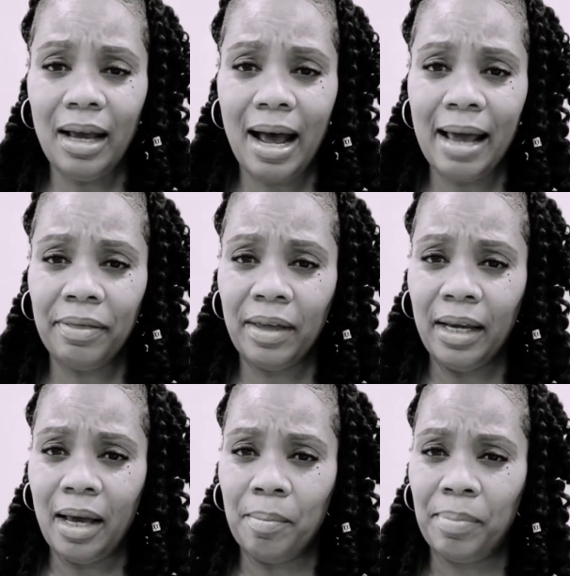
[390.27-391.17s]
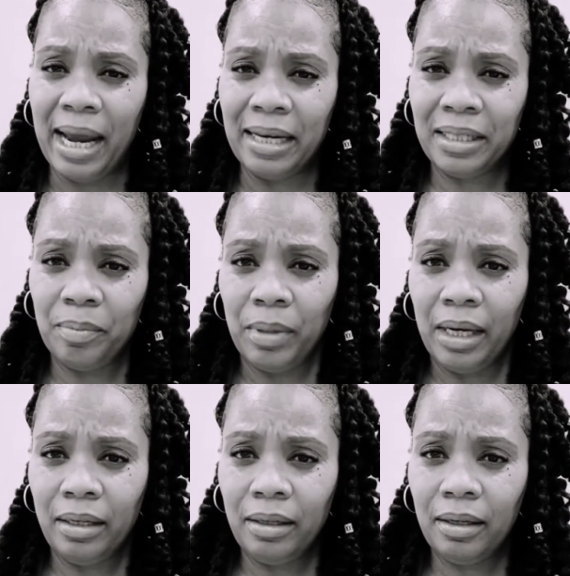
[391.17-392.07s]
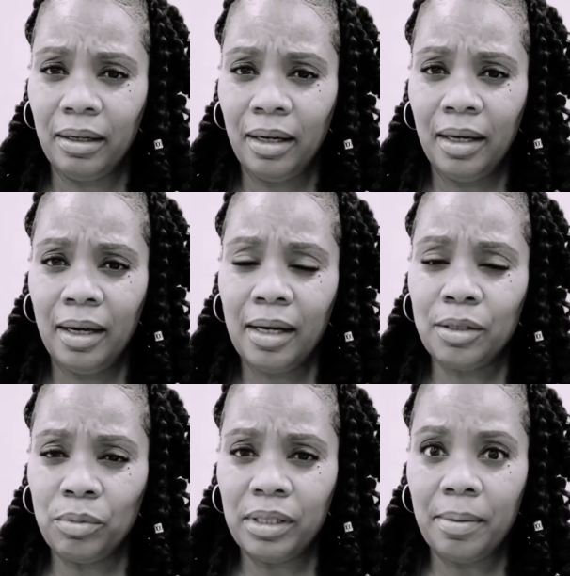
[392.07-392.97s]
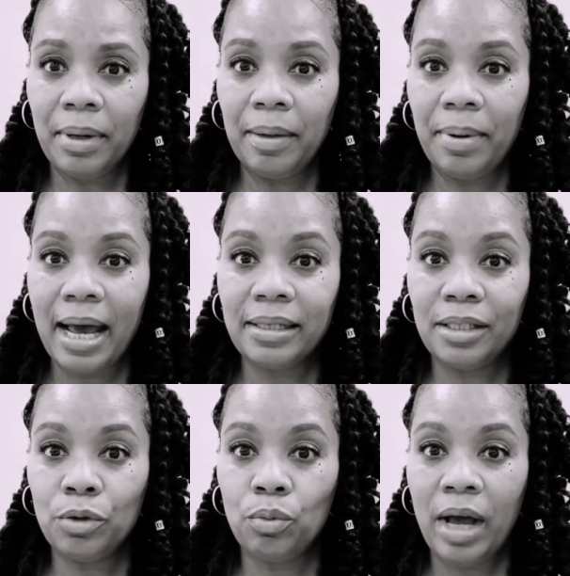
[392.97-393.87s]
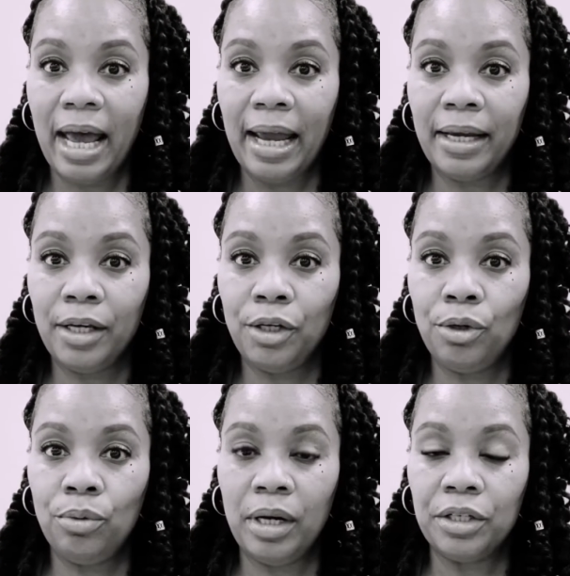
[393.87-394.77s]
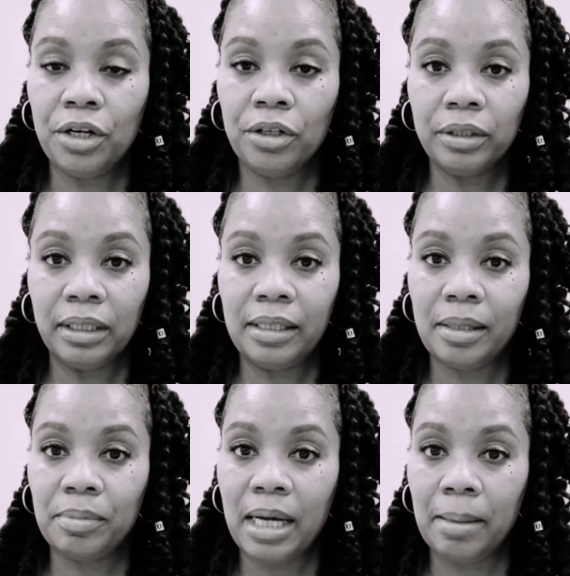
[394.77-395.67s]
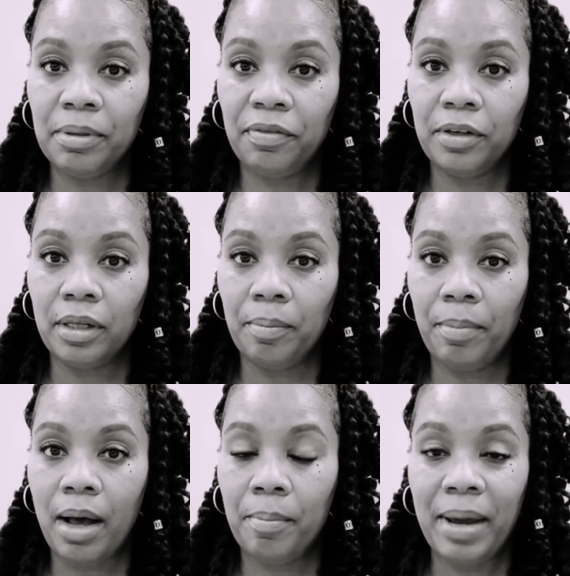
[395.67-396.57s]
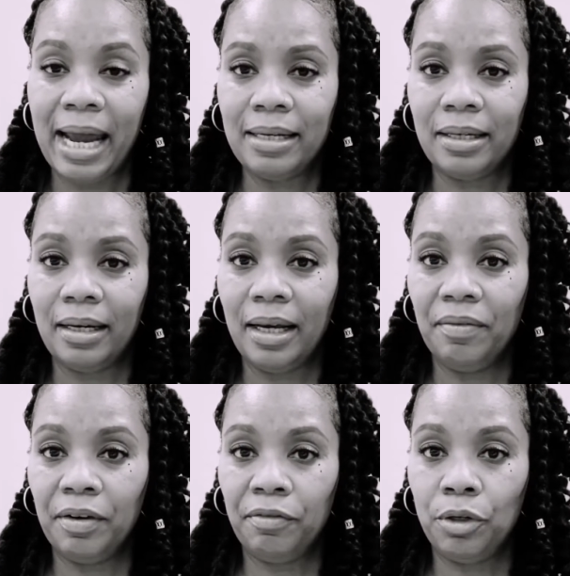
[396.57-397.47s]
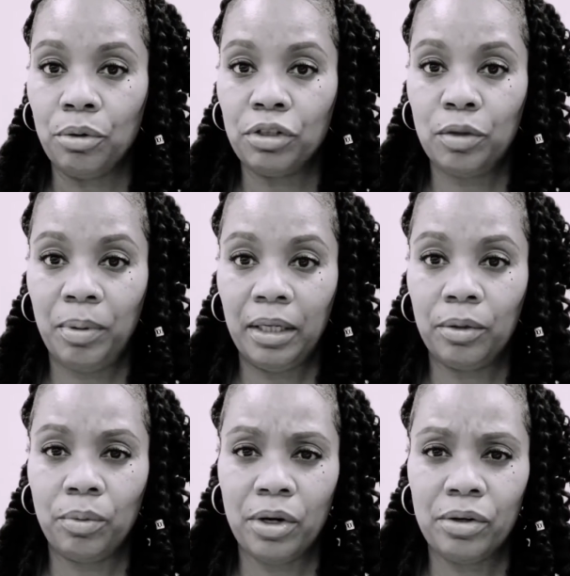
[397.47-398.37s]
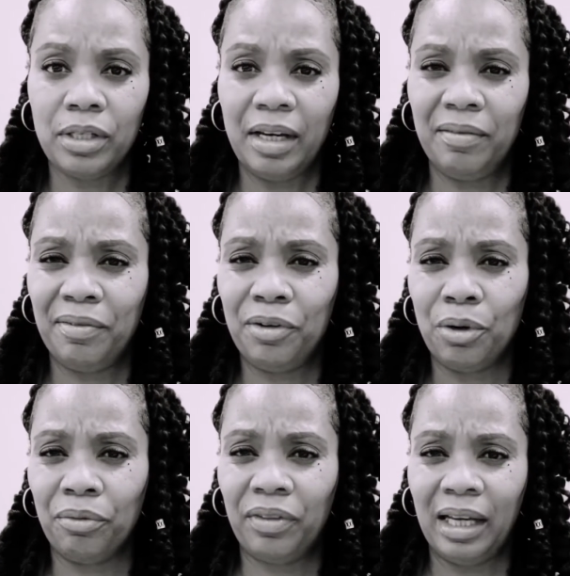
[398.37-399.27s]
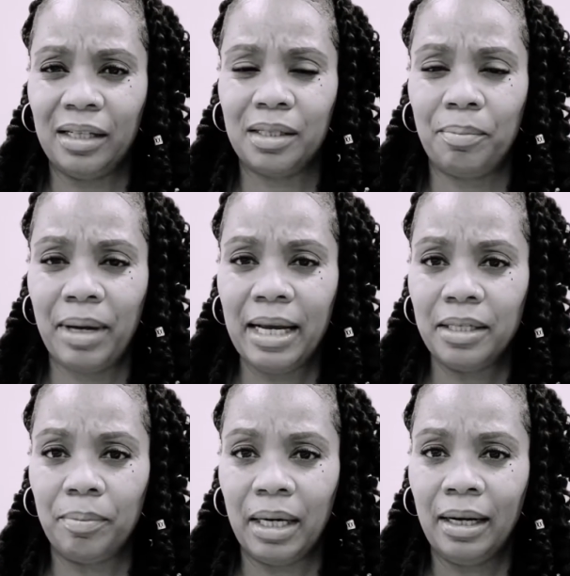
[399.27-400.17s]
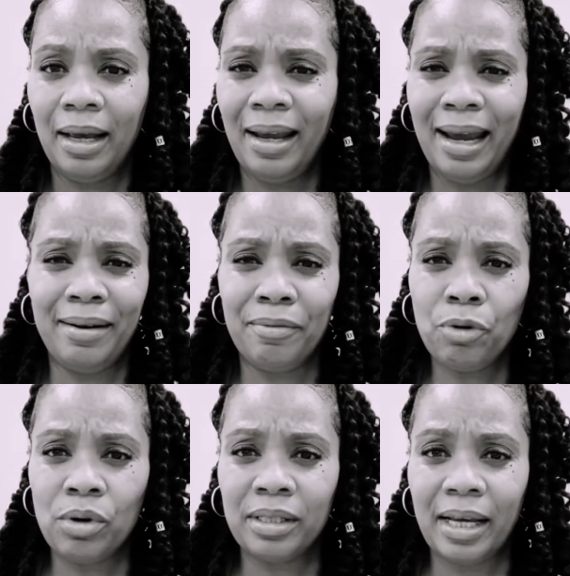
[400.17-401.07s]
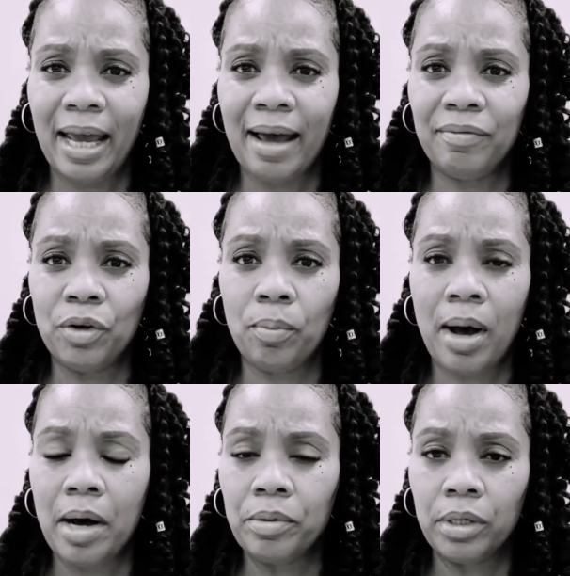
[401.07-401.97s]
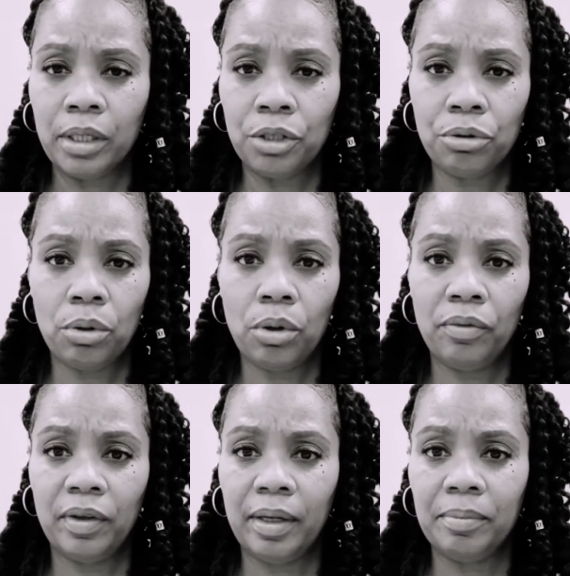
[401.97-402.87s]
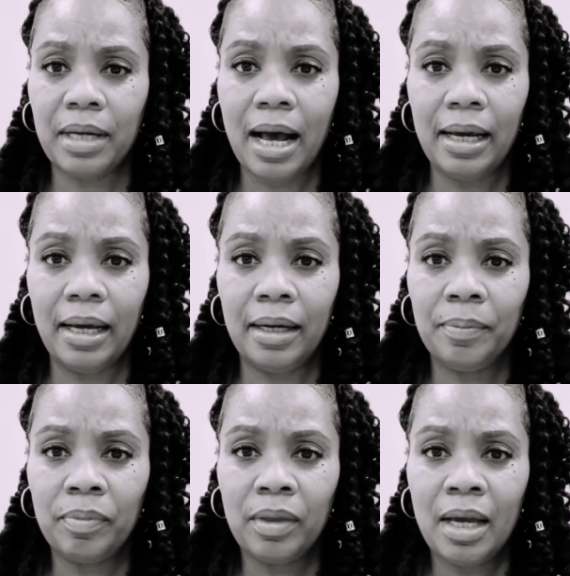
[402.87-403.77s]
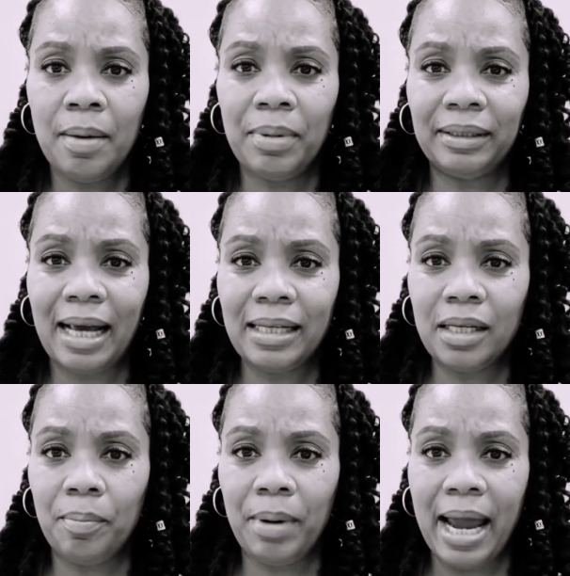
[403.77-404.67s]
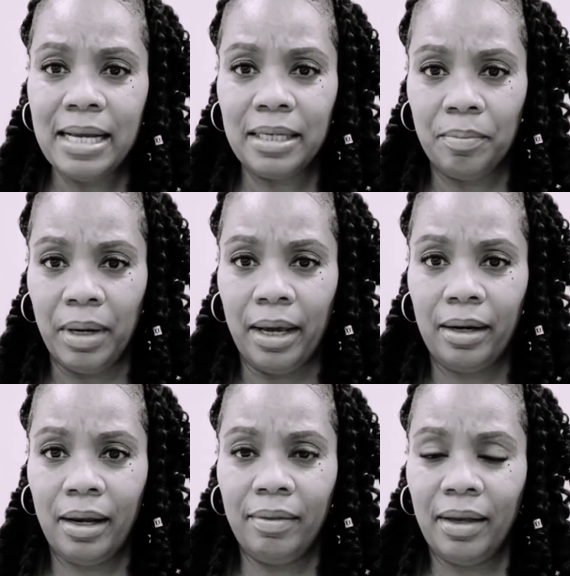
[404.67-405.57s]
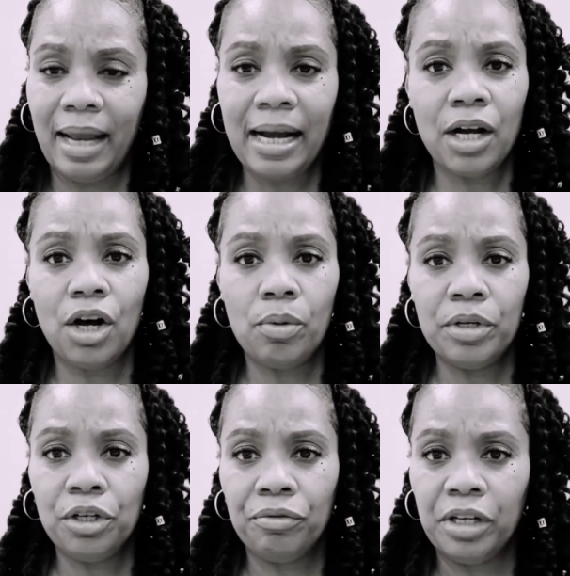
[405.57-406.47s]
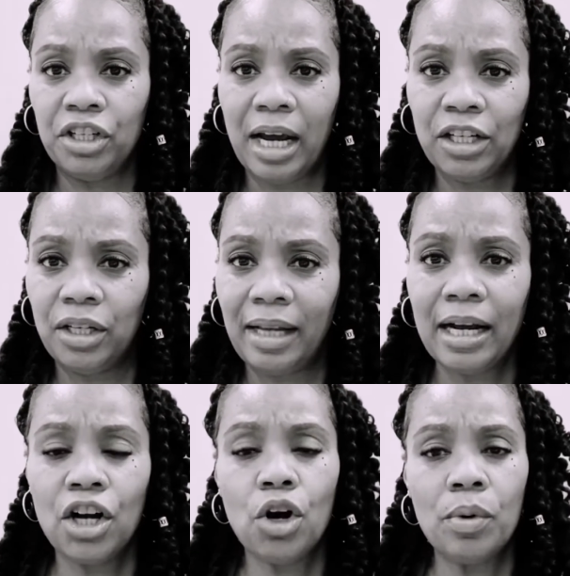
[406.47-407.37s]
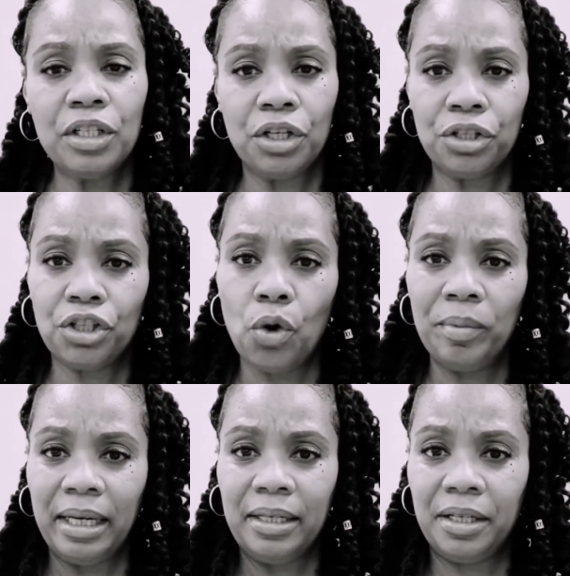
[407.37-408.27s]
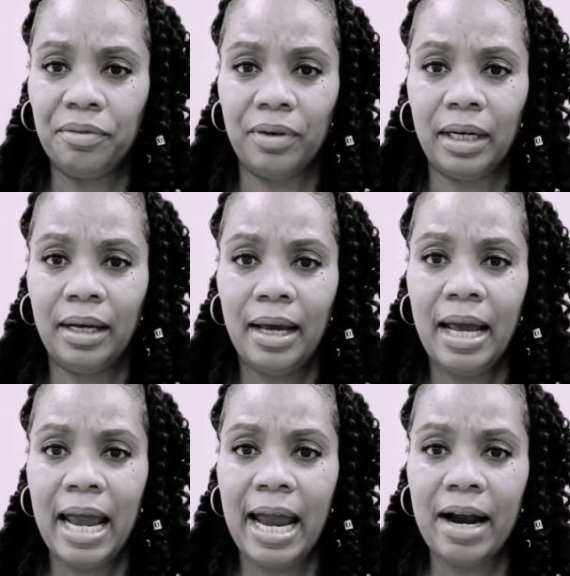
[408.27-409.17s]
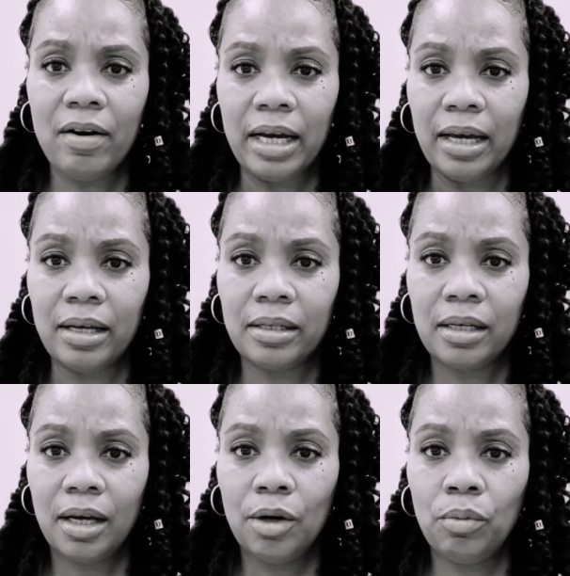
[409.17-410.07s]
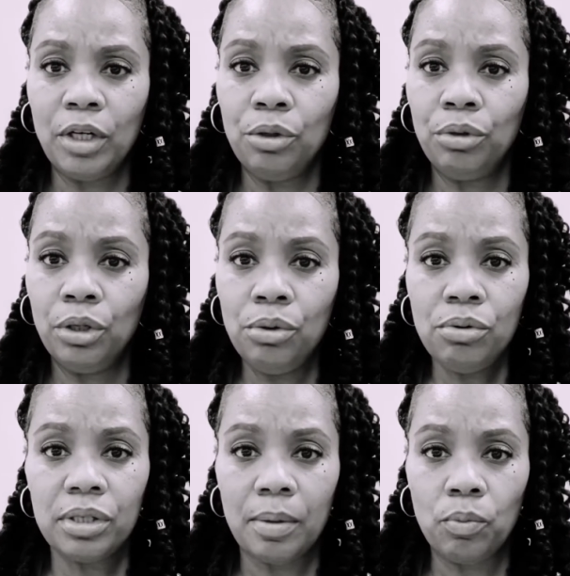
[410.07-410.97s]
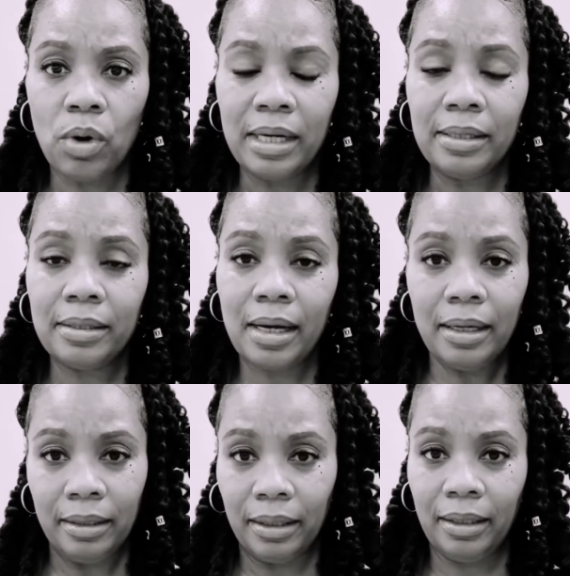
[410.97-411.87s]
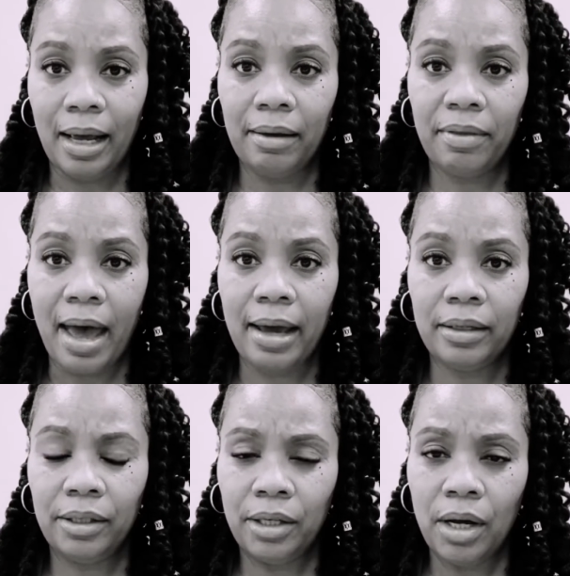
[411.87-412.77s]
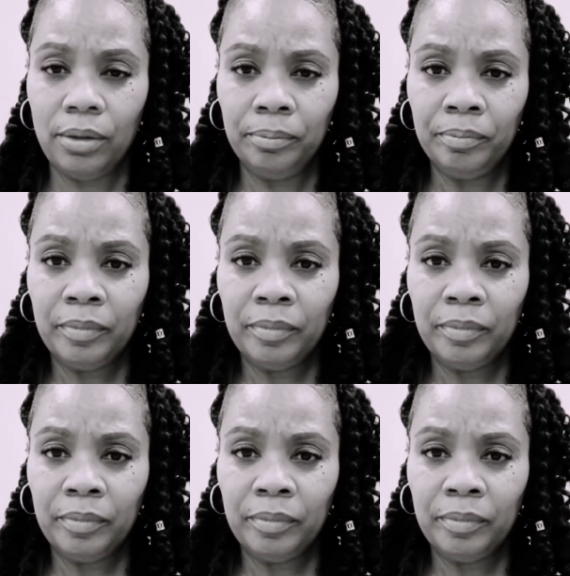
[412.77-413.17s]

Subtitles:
I think abandonment, because when somebody passes away, you internally sometimes feel abandoned, even if you don't speak the words, even if you don't think it's abandonment. And of course, they have no power or control over them dying, but that's abandonment. And then that can go into rejection. That can go into so many different areas when you lose someone suddenly like that, you know?